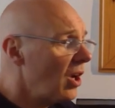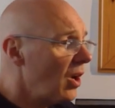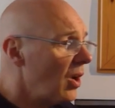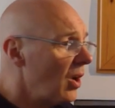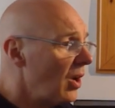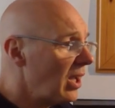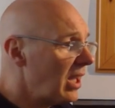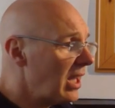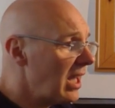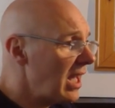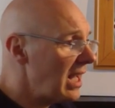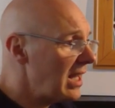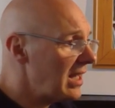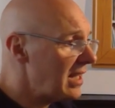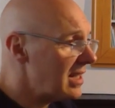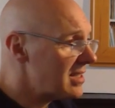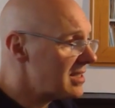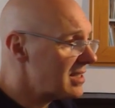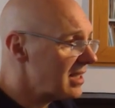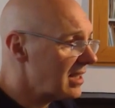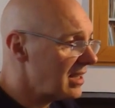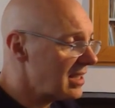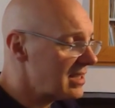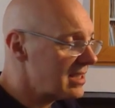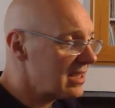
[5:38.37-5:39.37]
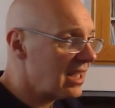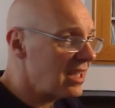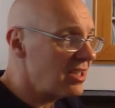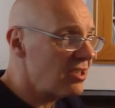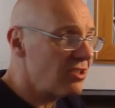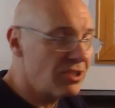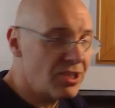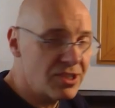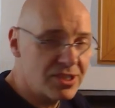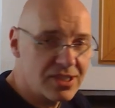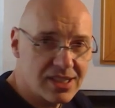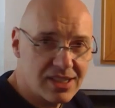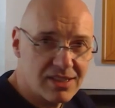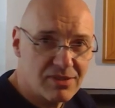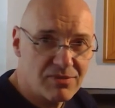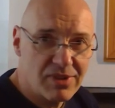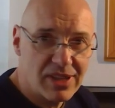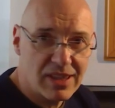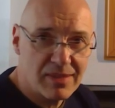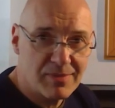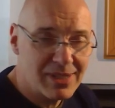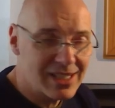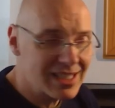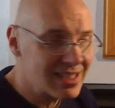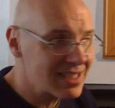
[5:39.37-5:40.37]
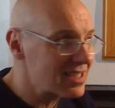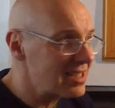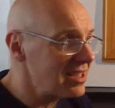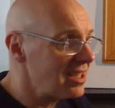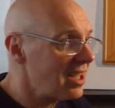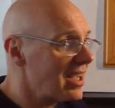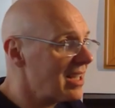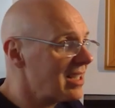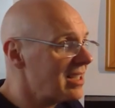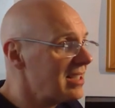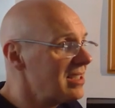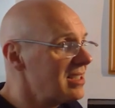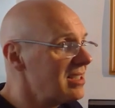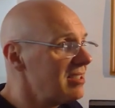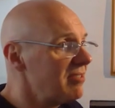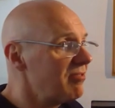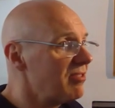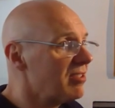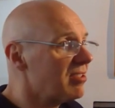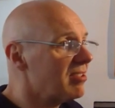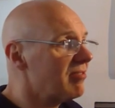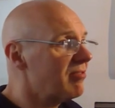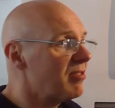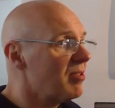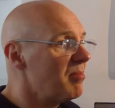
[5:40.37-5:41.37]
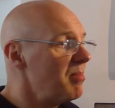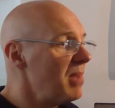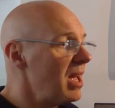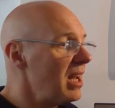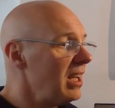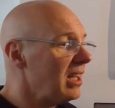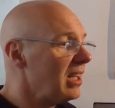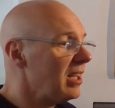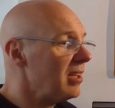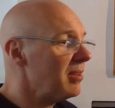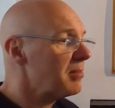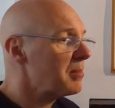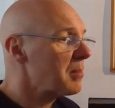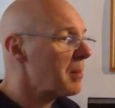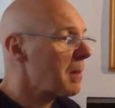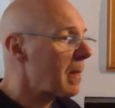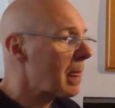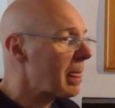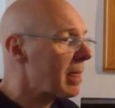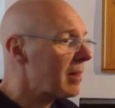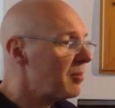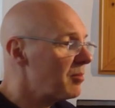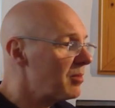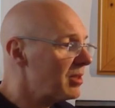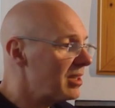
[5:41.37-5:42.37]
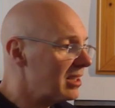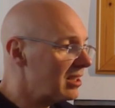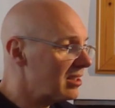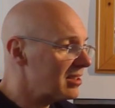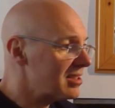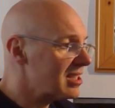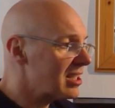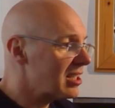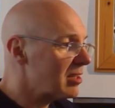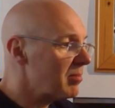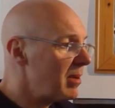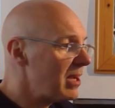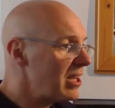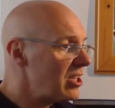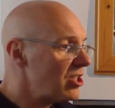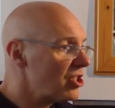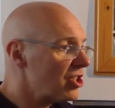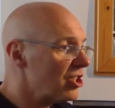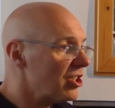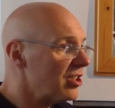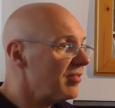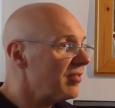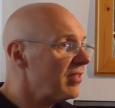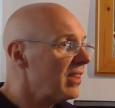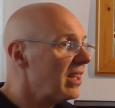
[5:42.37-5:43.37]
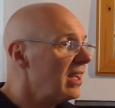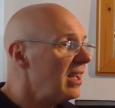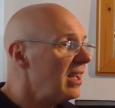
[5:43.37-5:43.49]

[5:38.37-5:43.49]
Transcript: Okay, let's sing that again. You notice the rhythm is slightly different for many, with a little syncopation.